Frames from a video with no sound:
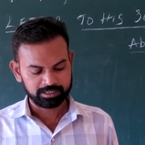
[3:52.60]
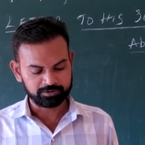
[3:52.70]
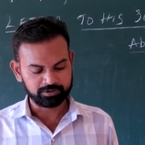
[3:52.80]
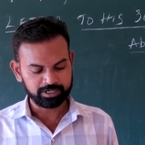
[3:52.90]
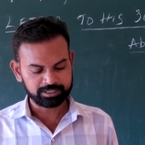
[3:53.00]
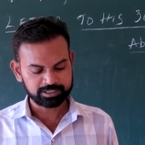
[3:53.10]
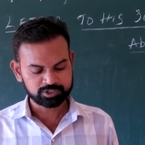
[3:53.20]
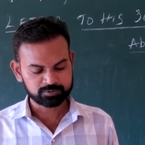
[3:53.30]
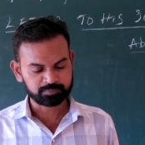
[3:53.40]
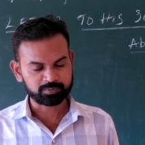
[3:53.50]

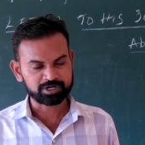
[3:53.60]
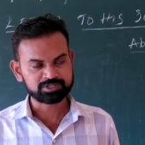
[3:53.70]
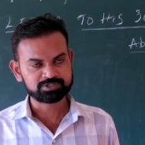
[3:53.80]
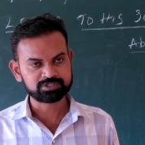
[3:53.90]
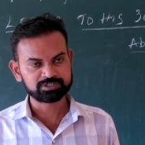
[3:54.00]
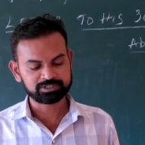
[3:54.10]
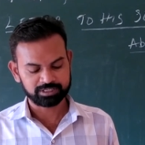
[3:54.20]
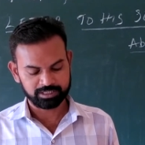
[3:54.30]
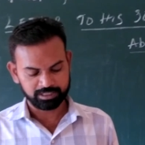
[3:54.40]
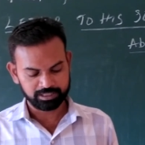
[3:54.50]
greatest presidents
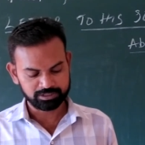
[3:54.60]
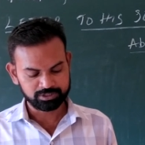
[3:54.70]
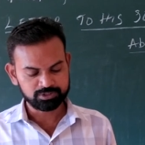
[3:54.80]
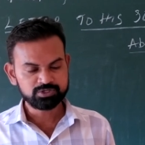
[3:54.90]
in the